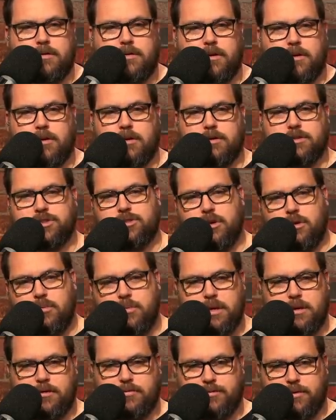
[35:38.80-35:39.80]
there are so
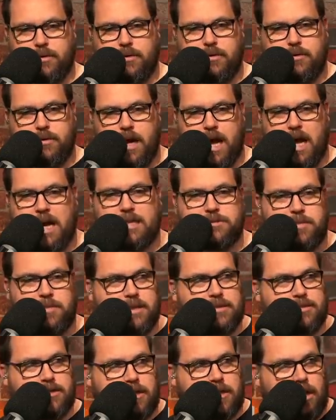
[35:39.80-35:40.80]
many different
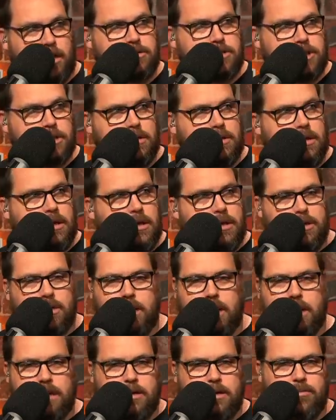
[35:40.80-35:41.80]
aspects to coaching. You
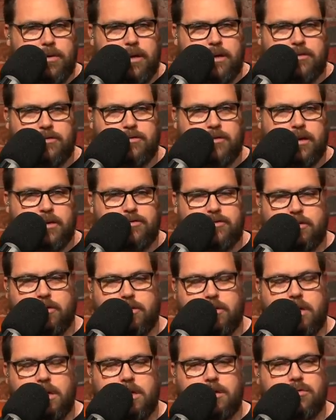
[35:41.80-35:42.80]
know, Andy Reid is such an
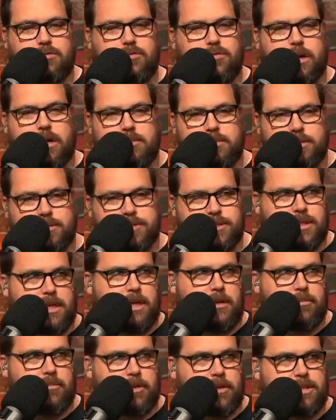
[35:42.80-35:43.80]
incredible
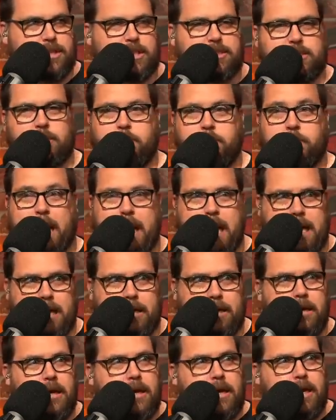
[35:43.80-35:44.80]
schemer and such a
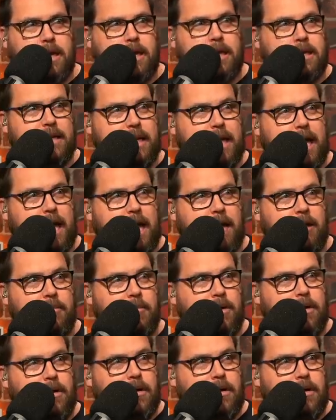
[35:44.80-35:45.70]
bad in-game.